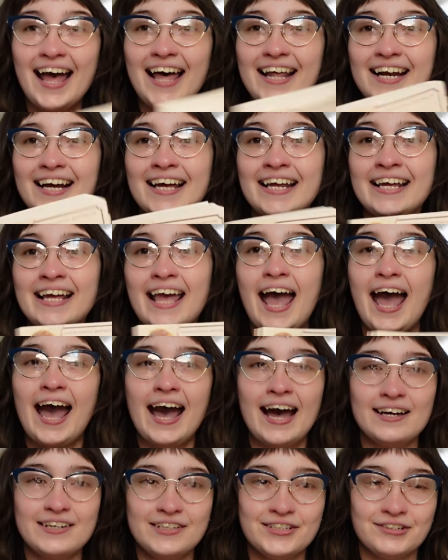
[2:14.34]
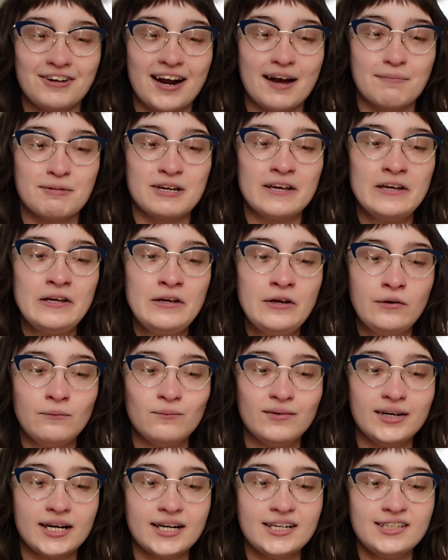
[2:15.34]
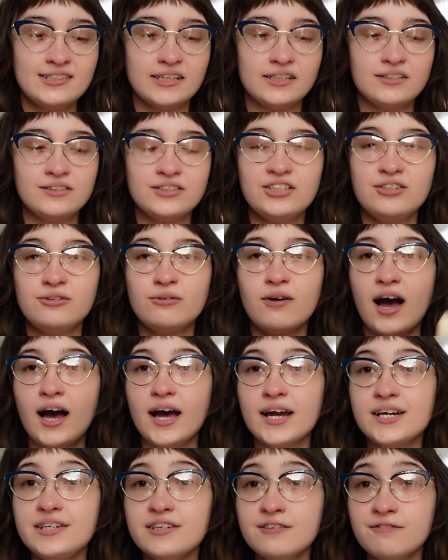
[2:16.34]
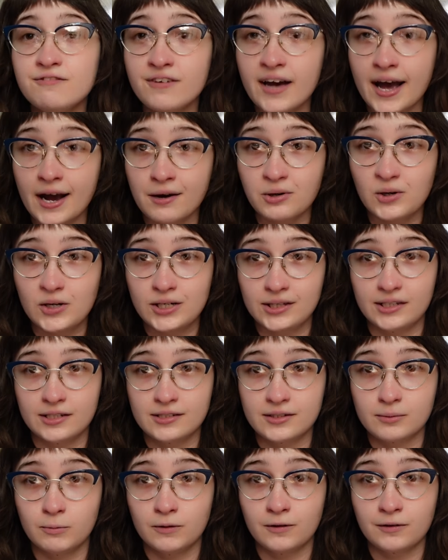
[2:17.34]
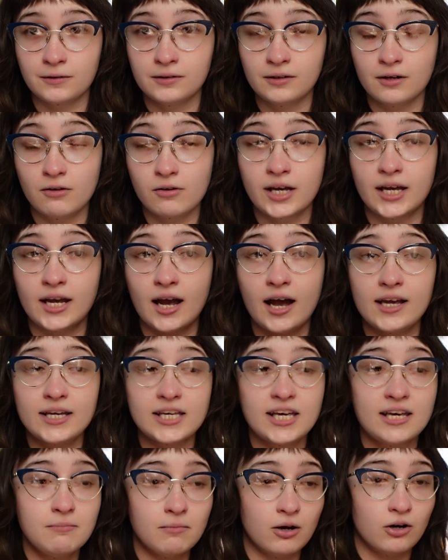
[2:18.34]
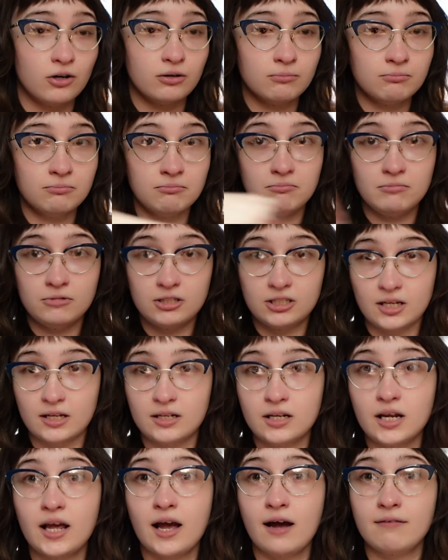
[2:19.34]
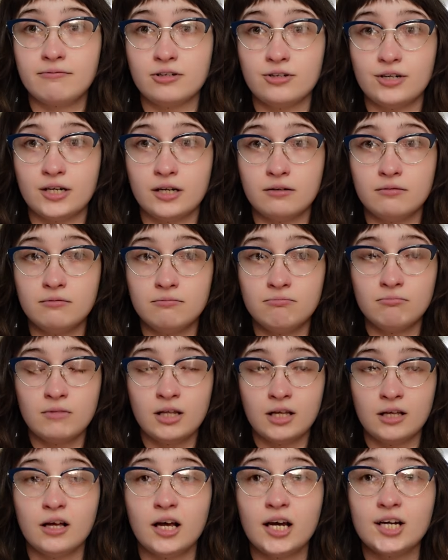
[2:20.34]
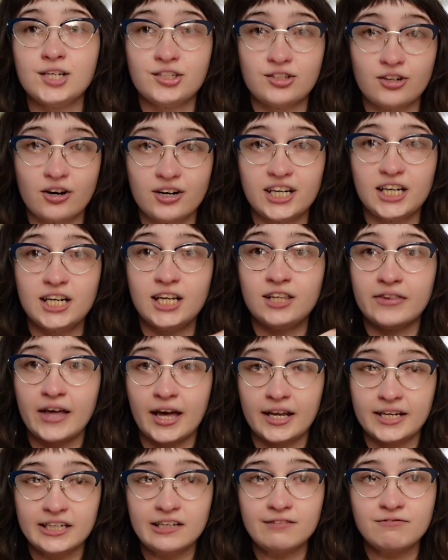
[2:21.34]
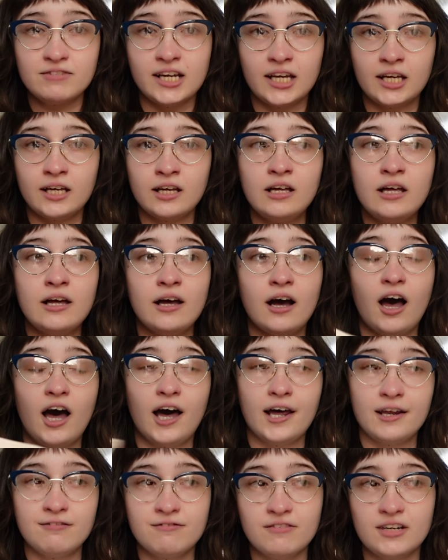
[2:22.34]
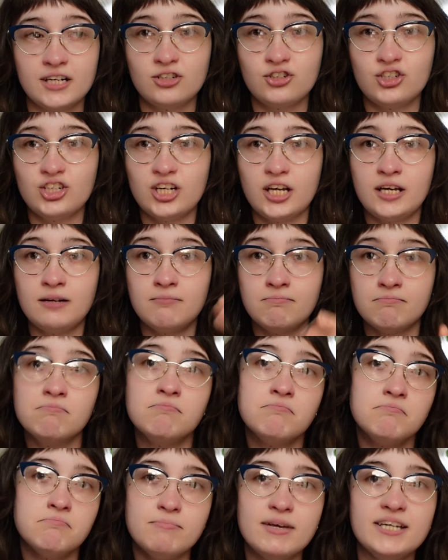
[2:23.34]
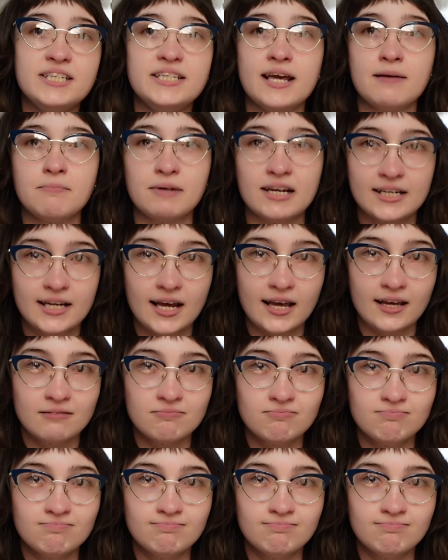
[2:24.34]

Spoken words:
I had to grab it. When I tell you, I devoured this book. Okay, I came home Sunday afternoon. I started it that evening. I finished it midday Monday.